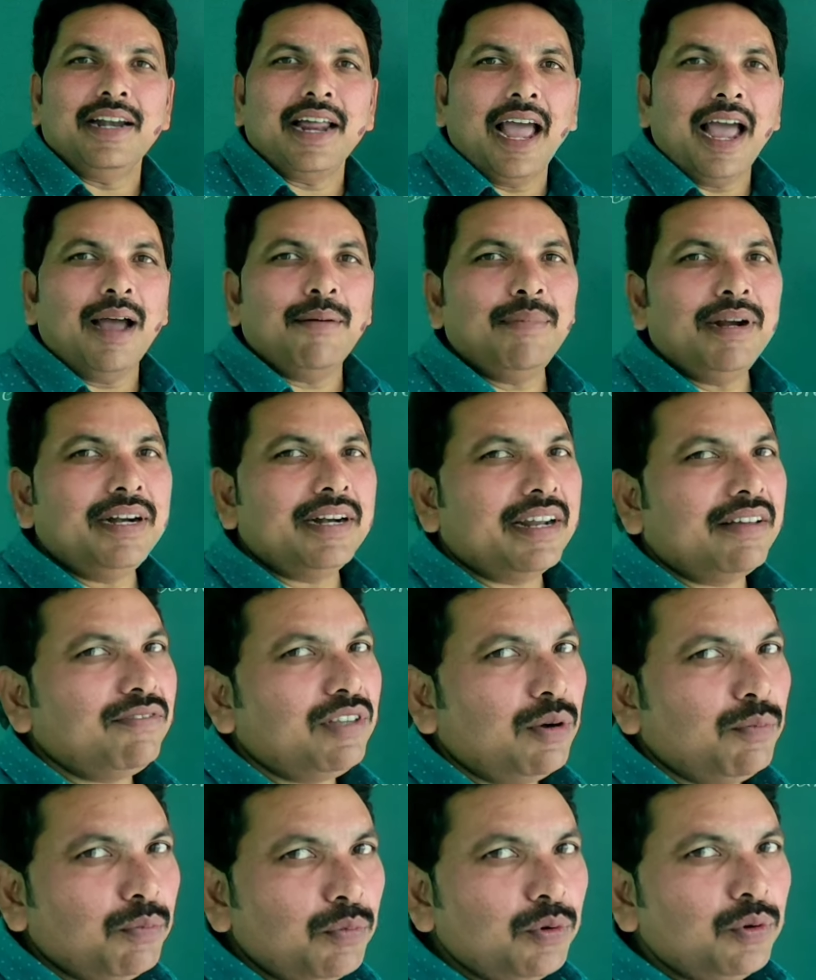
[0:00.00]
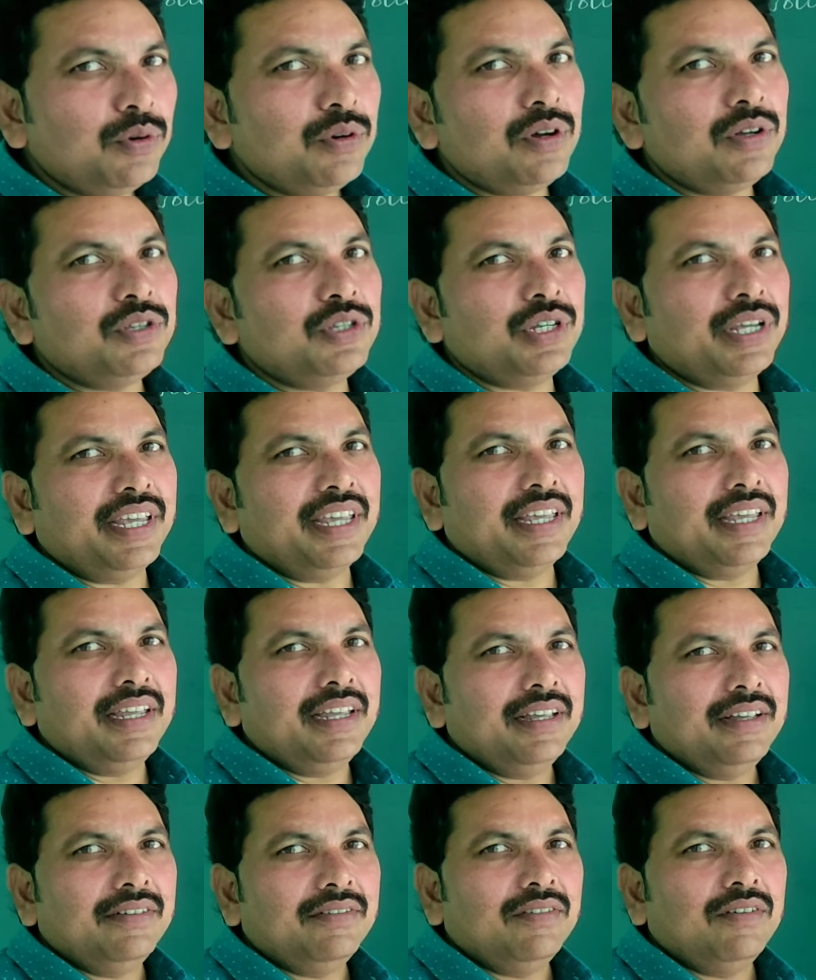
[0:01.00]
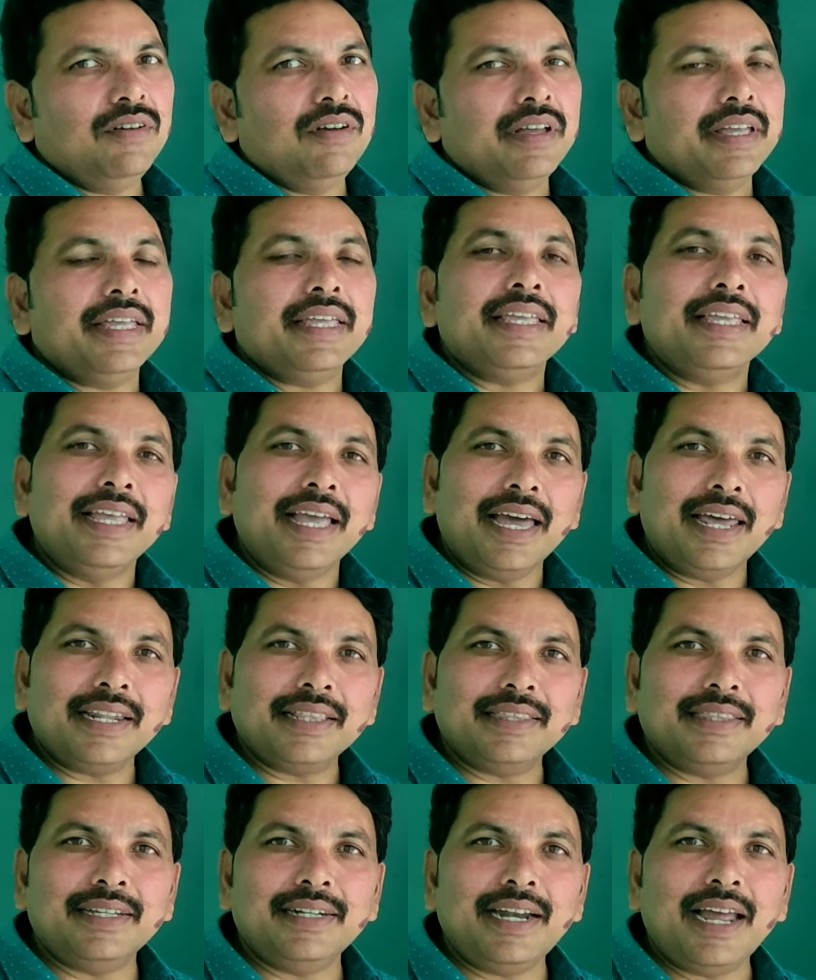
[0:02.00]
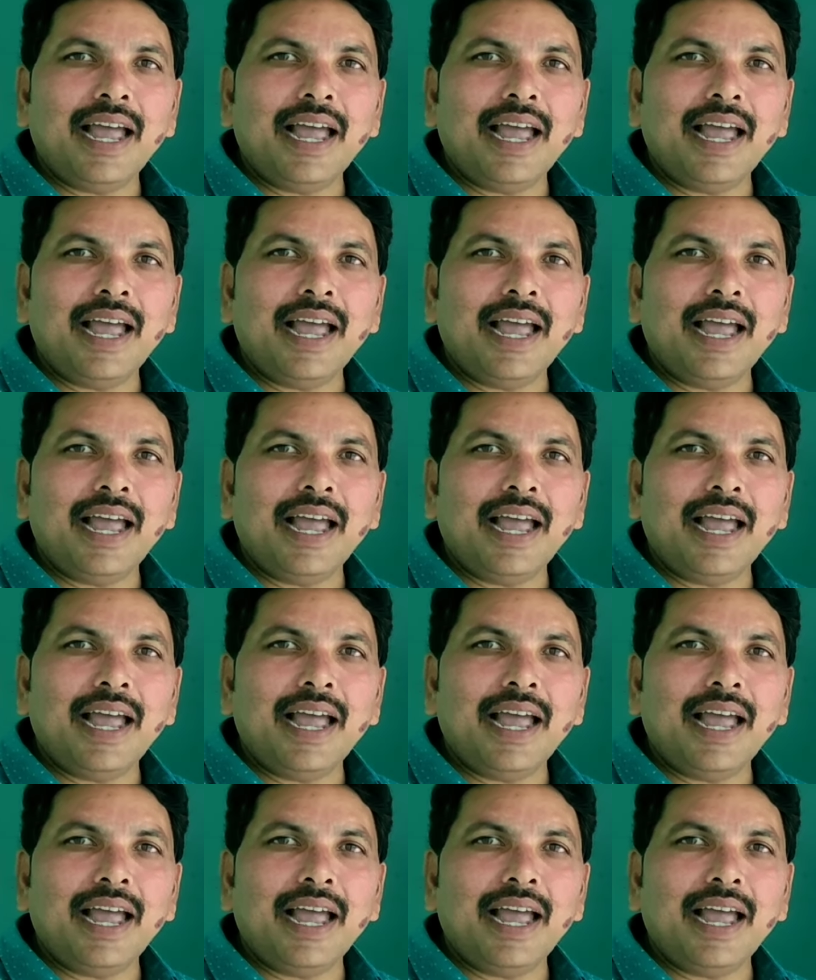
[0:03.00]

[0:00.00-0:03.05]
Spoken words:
diameter of the moon vachi earth